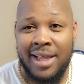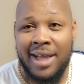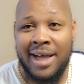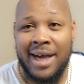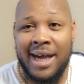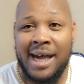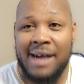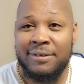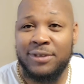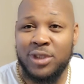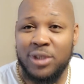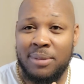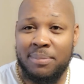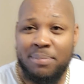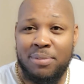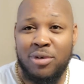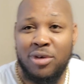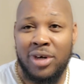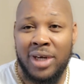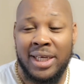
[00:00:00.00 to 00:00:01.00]
I have some
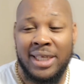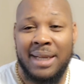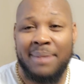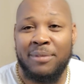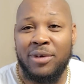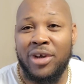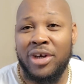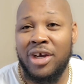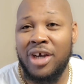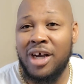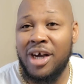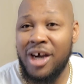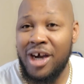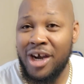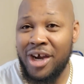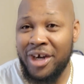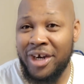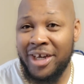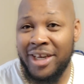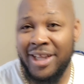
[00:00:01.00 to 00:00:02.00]
pork that I'm gonna
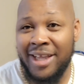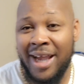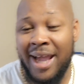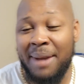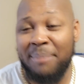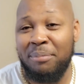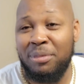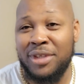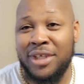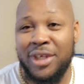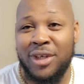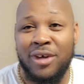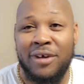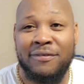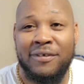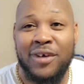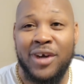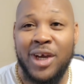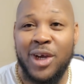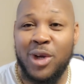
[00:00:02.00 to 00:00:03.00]
corn and put it down
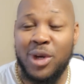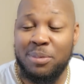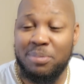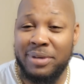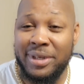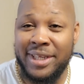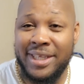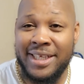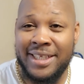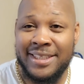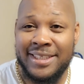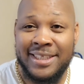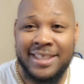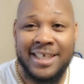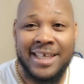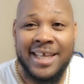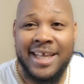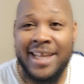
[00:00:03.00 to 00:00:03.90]
for a couple days.